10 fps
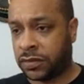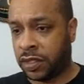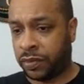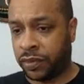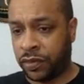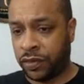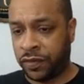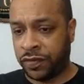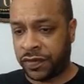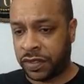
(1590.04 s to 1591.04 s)

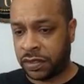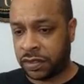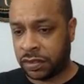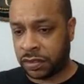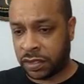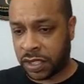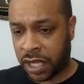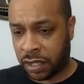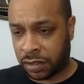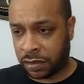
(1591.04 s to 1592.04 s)
Approved. And
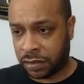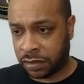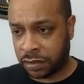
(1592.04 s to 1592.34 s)
now